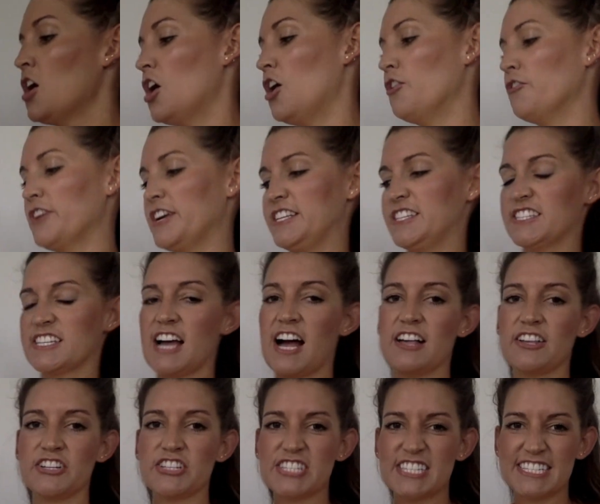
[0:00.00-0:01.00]
All right,
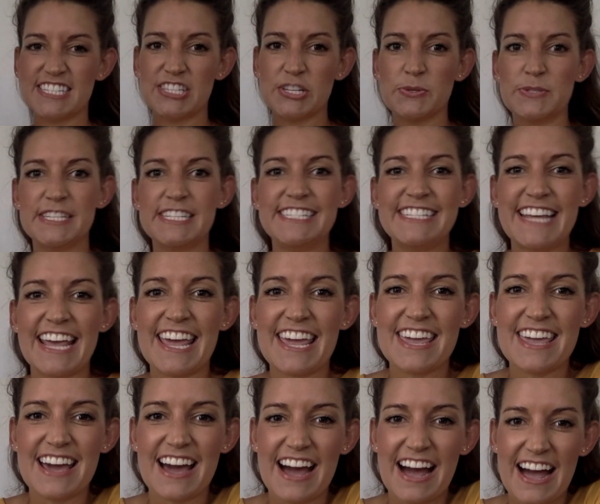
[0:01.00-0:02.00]
scholars, so
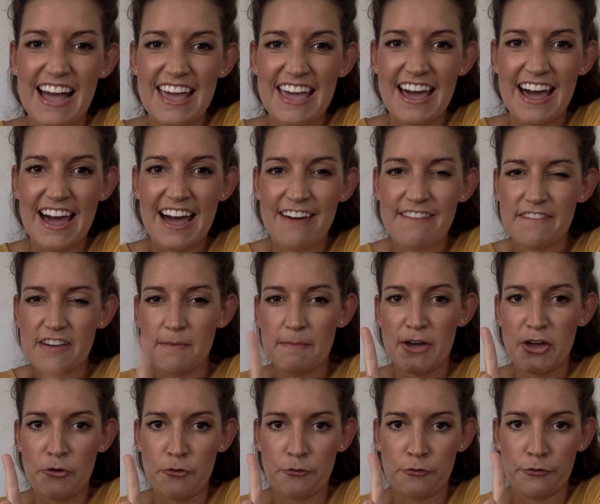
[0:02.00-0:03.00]
today I have
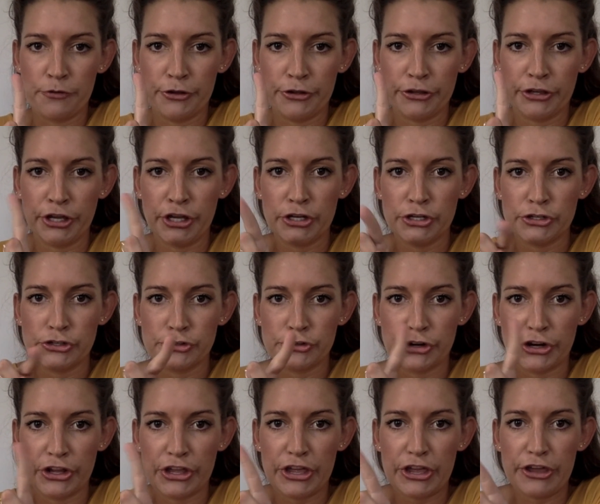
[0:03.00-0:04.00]
my really
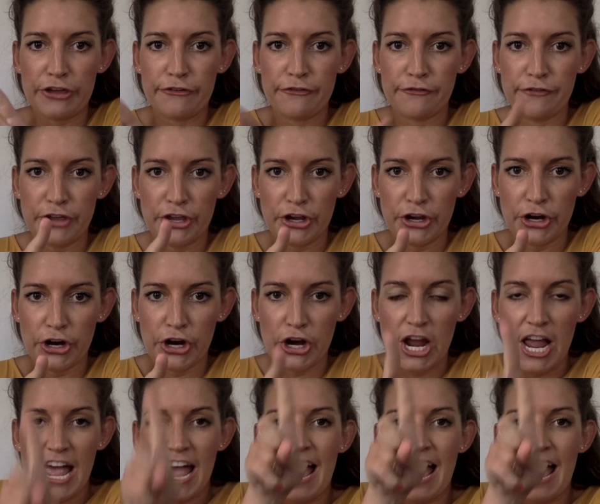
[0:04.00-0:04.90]
tricky finger.